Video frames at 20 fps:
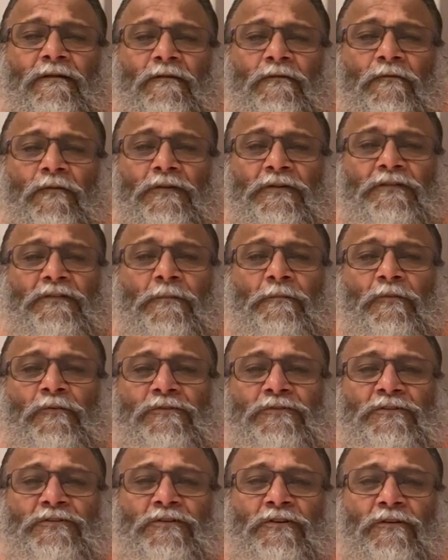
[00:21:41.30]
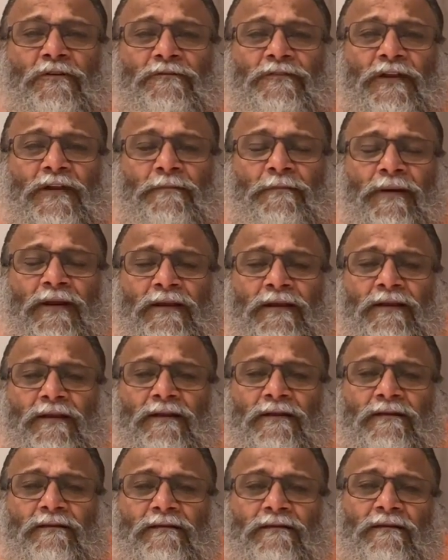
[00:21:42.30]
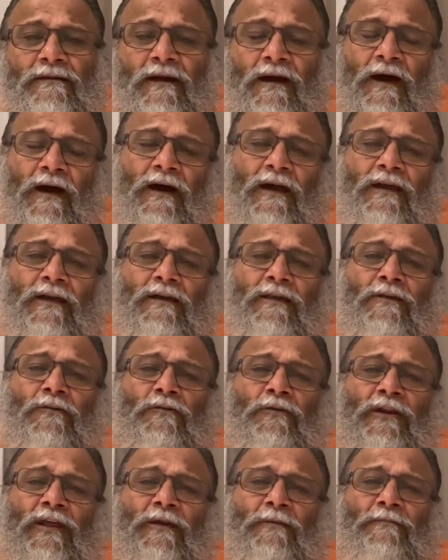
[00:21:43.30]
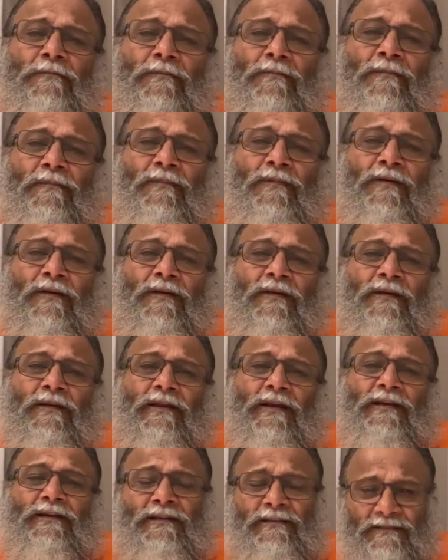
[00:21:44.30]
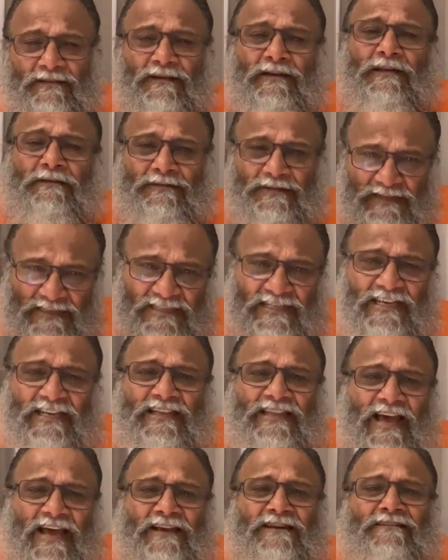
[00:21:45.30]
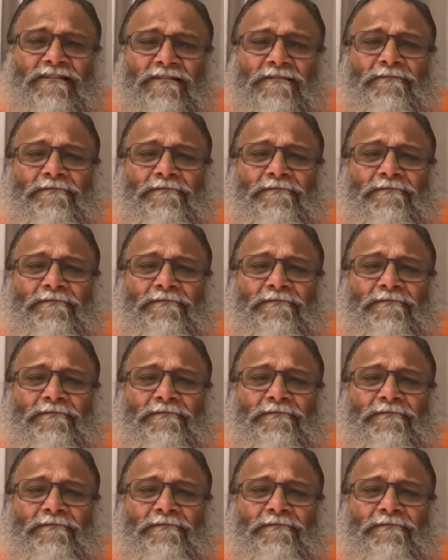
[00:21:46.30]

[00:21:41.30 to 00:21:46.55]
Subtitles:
What is the position of that mind? I alone am. It doesn't even say that.